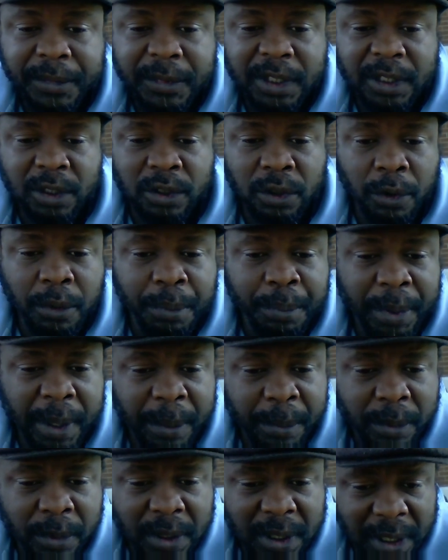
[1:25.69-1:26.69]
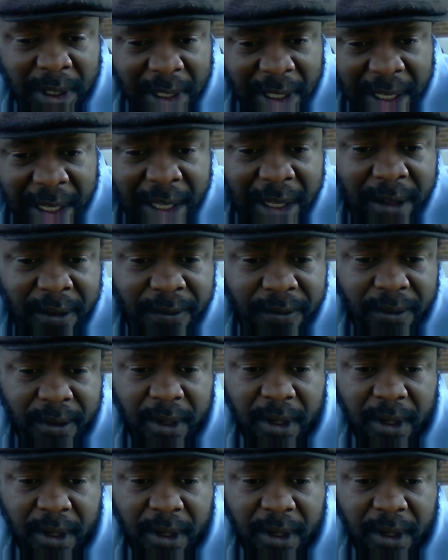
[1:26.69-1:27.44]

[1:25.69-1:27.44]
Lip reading: certain people to leave.